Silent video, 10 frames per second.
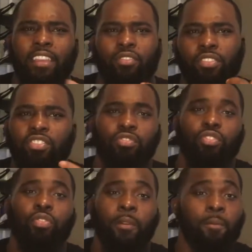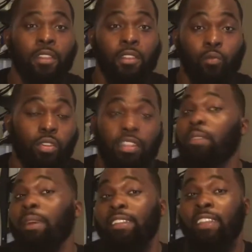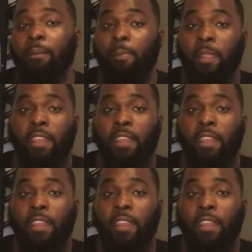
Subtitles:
or just do it within my day.